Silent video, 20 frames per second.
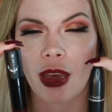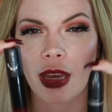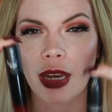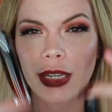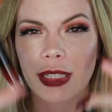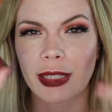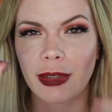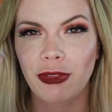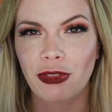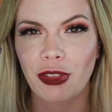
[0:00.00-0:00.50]

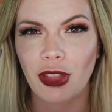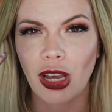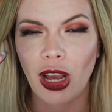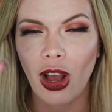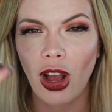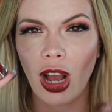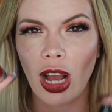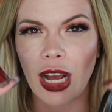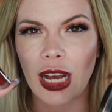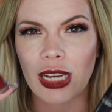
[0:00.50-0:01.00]
except for the
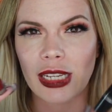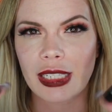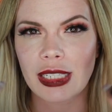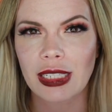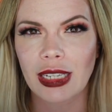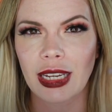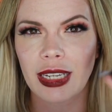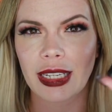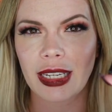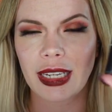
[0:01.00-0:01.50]

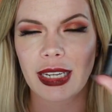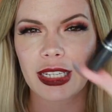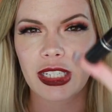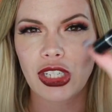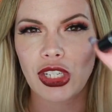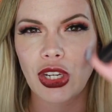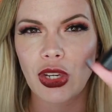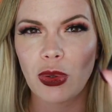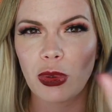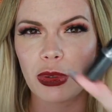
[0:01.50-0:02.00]
cost, I could
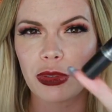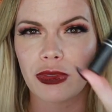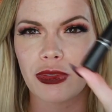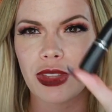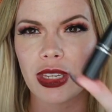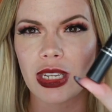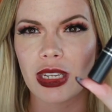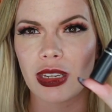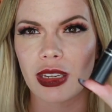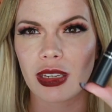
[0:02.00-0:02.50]
get two
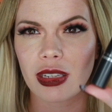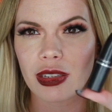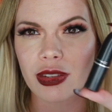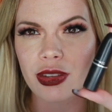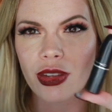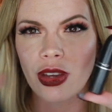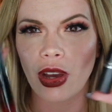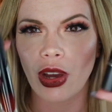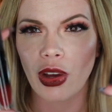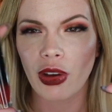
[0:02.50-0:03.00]
of
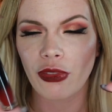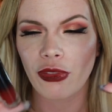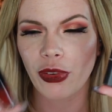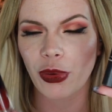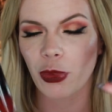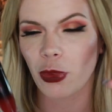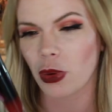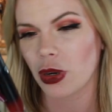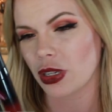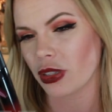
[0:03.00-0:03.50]
these
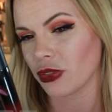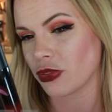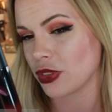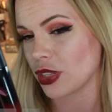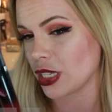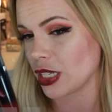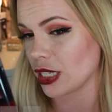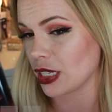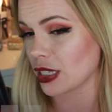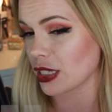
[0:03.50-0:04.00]
for one
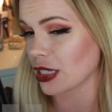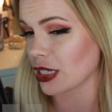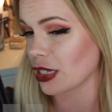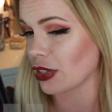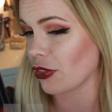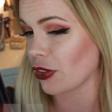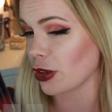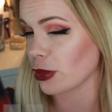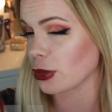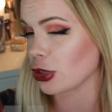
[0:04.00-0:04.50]
of these. And
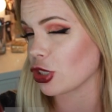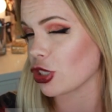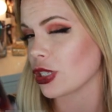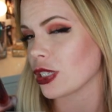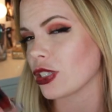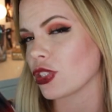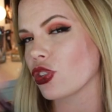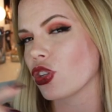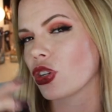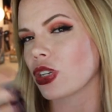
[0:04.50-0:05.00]
if I was
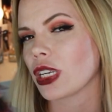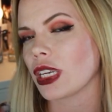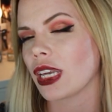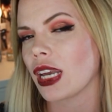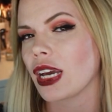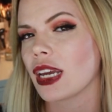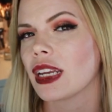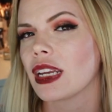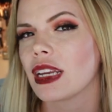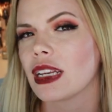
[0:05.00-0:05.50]
just
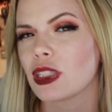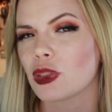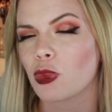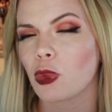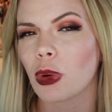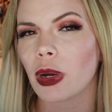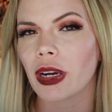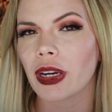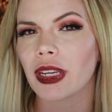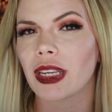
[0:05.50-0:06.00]
looking at it as
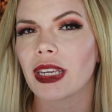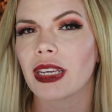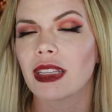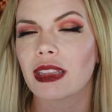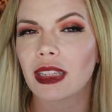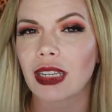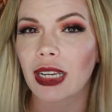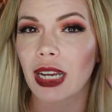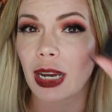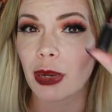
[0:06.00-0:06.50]
wearing
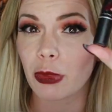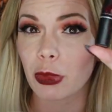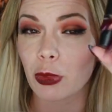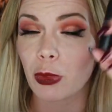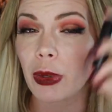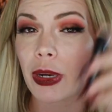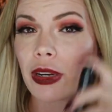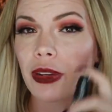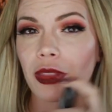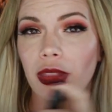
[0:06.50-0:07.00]
it like I would
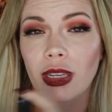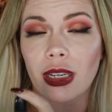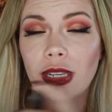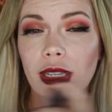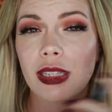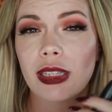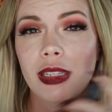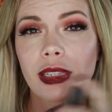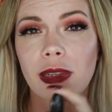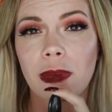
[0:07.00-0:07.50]
wear
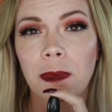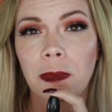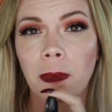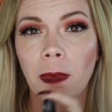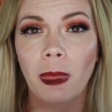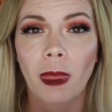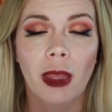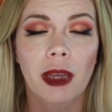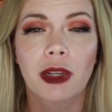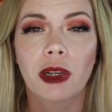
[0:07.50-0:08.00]
this,
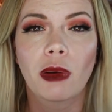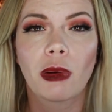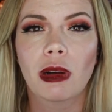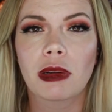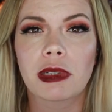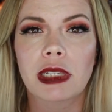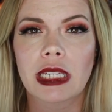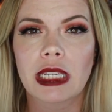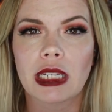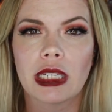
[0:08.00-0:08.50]
and go
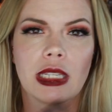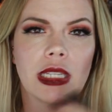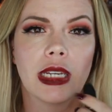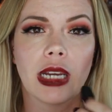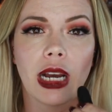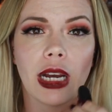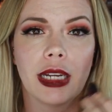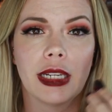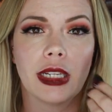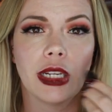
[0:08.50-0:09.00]
out to
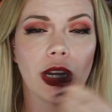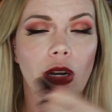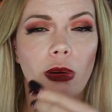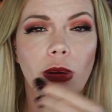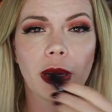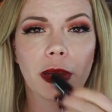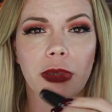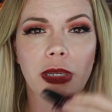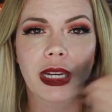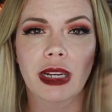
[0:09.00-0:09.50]
eat, I know
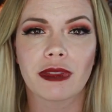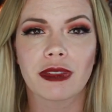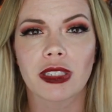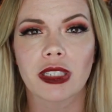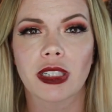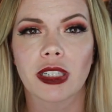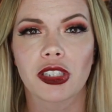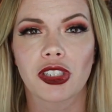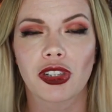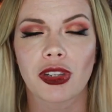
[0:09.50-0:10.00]
I would have to
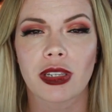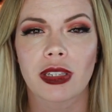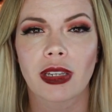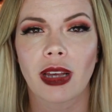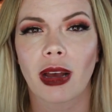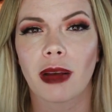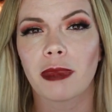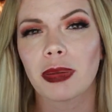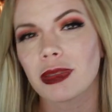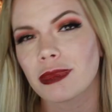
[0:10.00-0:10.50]
touch this
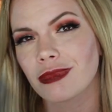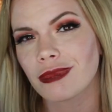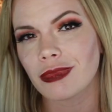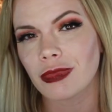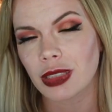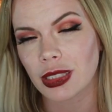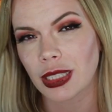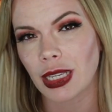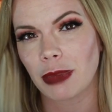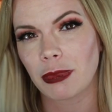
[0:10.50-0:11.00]
up.
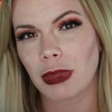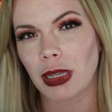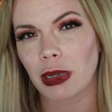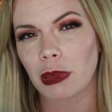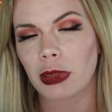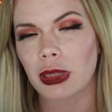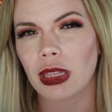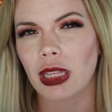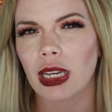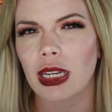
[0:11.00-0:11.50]
Same
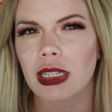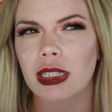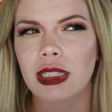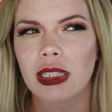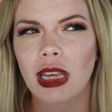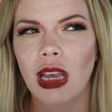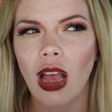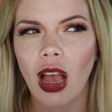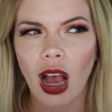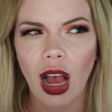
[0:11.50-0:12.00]
thing with
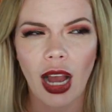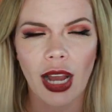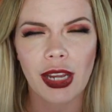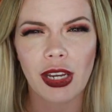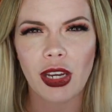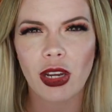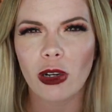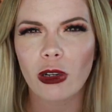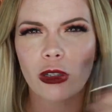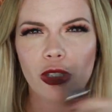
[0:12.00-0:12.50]
this.
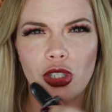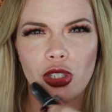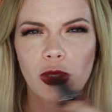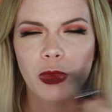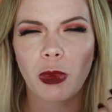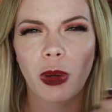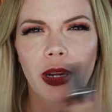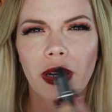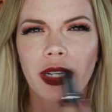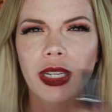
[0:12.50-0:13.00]
I know
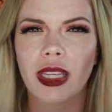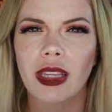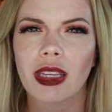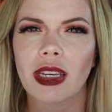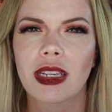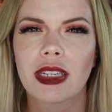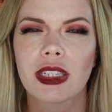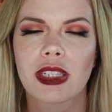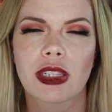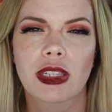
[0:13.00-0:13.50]
just wearing
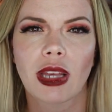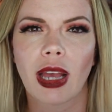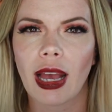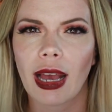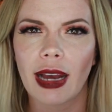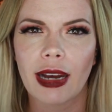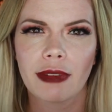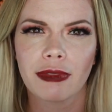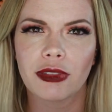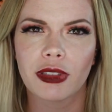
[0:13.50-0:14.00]
this
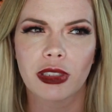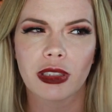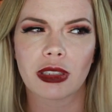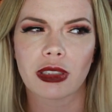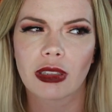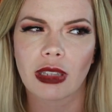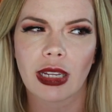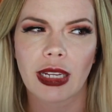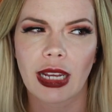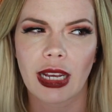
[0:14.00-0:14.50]

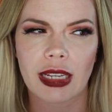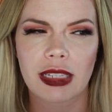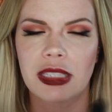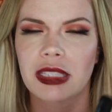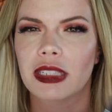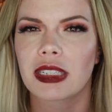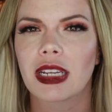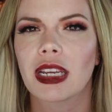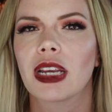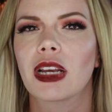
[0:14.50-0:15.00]
after, like, as
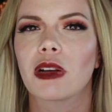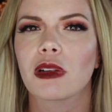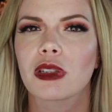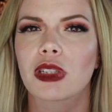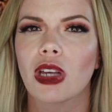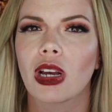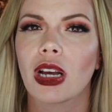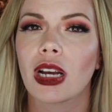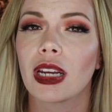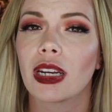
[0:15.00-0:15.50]
the day
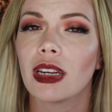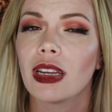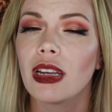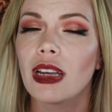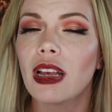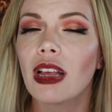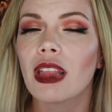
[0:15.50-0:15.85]
goes on,